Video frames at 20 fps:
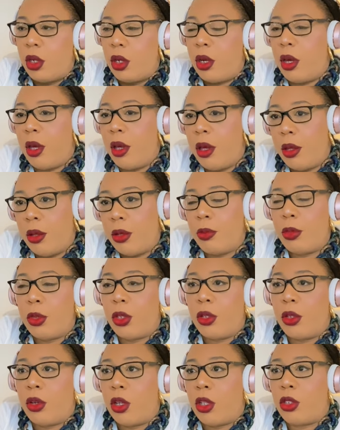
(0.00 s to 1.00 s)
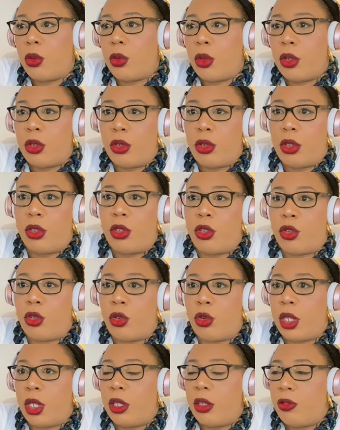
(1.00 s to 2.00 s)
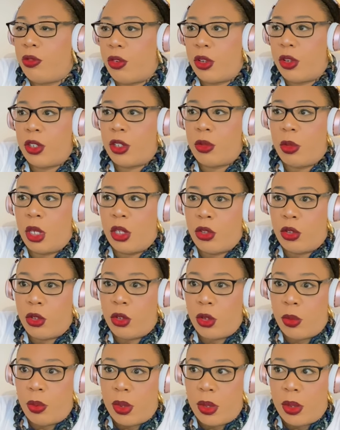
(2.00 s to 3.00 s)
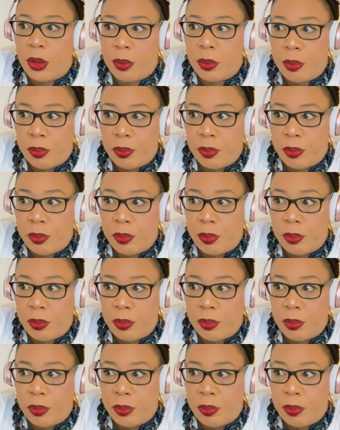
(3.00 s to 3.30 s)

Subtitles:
Oh, whom the gods want to destroy, they first make stupid.